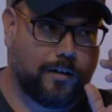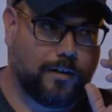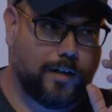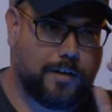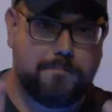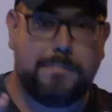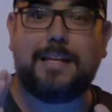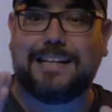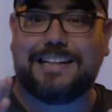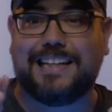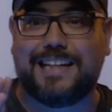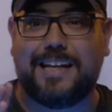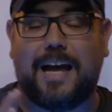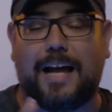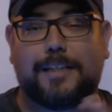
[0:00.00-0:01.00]

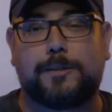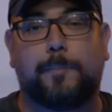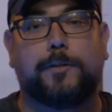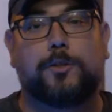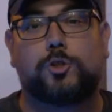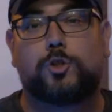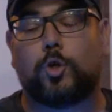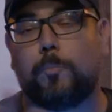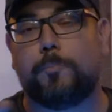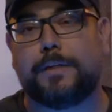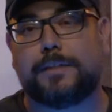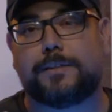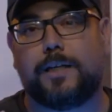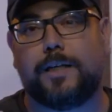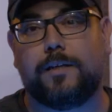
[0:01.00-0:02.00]
Admittedly, it's been so
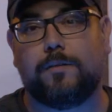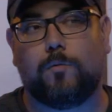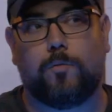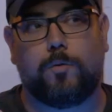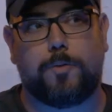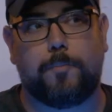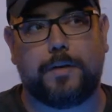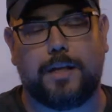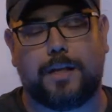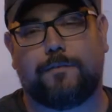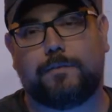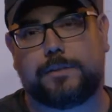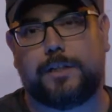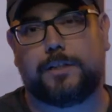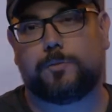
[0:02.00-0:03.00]
busy with the beginning
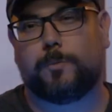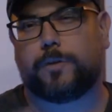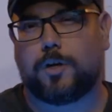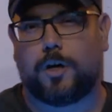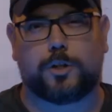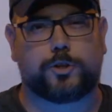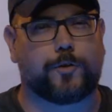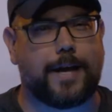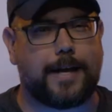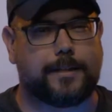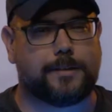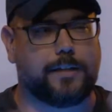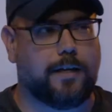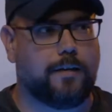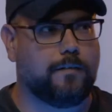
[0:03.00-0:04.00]
of a season with
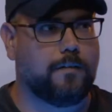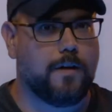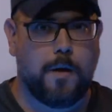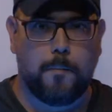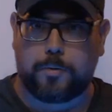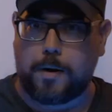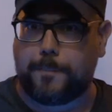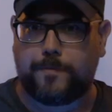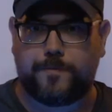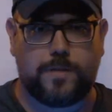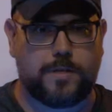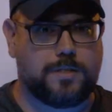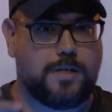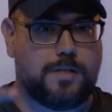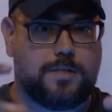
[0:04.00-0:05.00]
contracts and prepping for
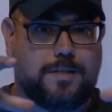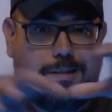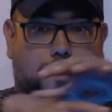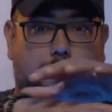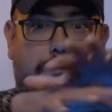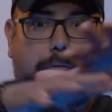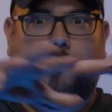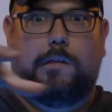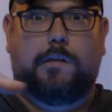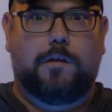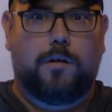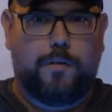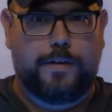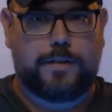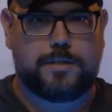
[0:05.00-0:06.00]
the season and building
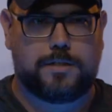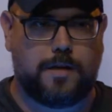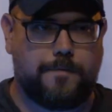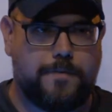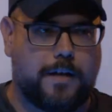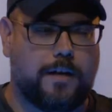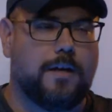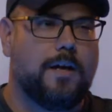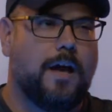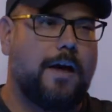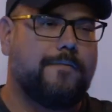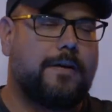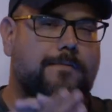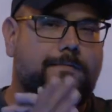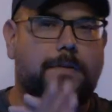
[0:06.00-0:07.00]
all this stuff that
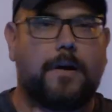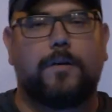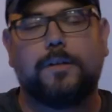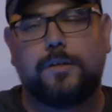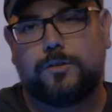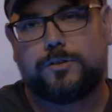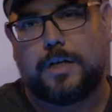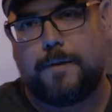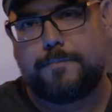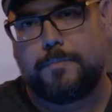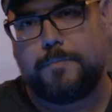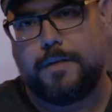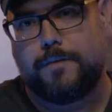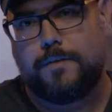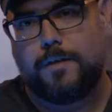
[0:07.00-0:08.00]
I've had very little time to
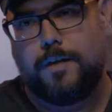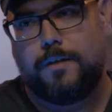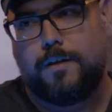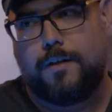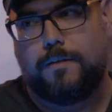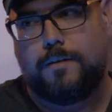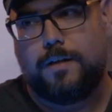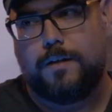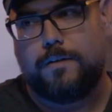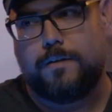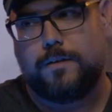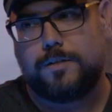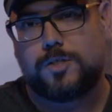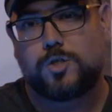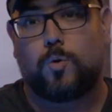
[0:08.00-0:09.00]
be in
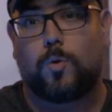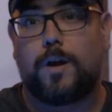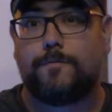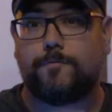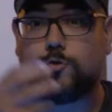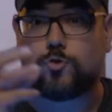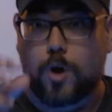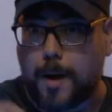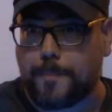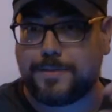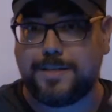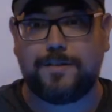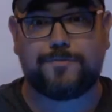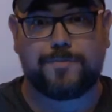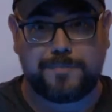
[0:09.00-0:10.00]
the Discord. I've
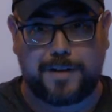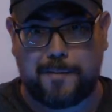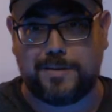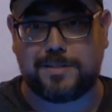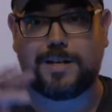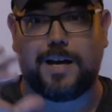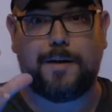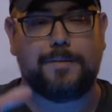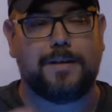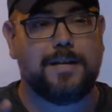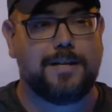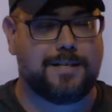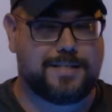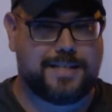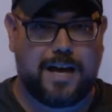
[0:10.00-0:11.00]
dropped in from time to time
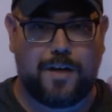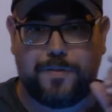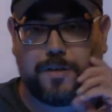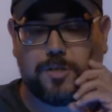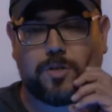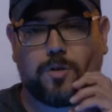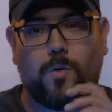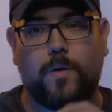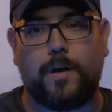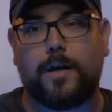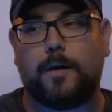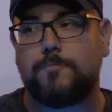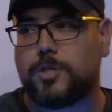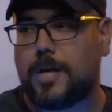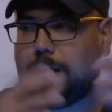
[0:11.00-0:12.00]
to see how things are
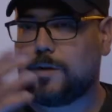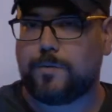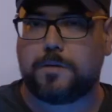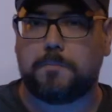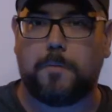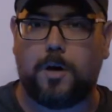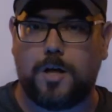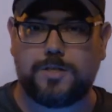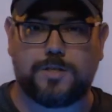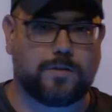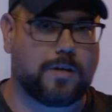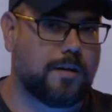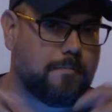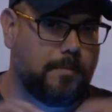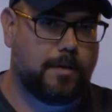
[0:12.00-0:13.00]
going. I'm chatting with the mods;
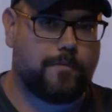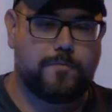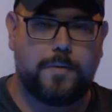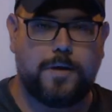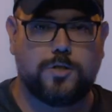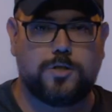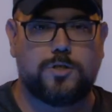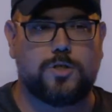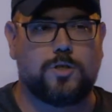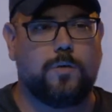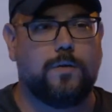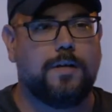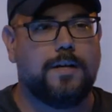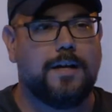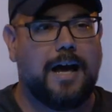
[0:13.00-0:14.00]
they're getting me information,
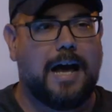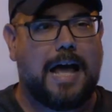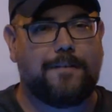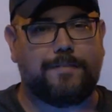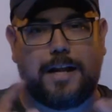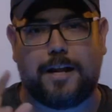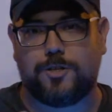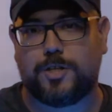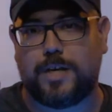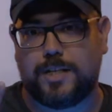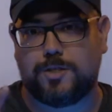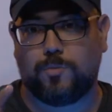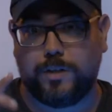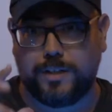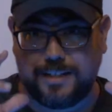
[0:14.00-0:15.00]
so I haven't had a
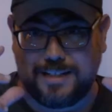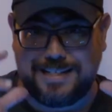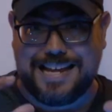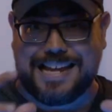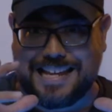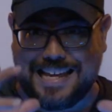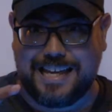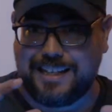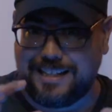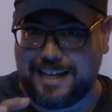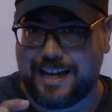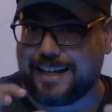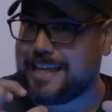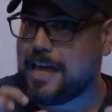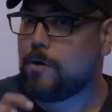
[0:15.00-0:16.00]
chance really to dig in
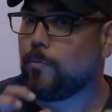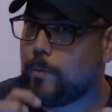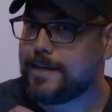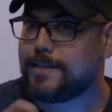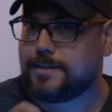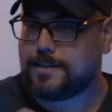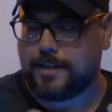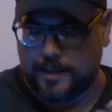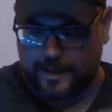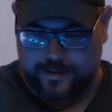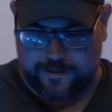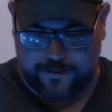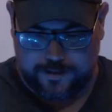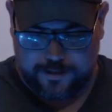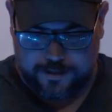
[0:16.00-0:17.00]
yet. I can't wait to dig
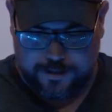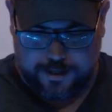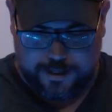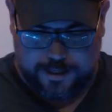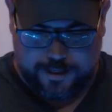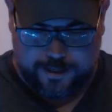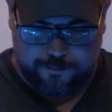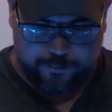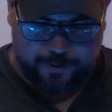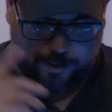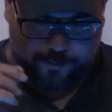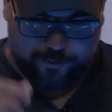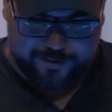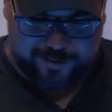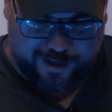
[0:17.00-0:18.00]
in, but
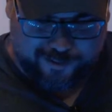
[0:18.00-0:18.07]
I will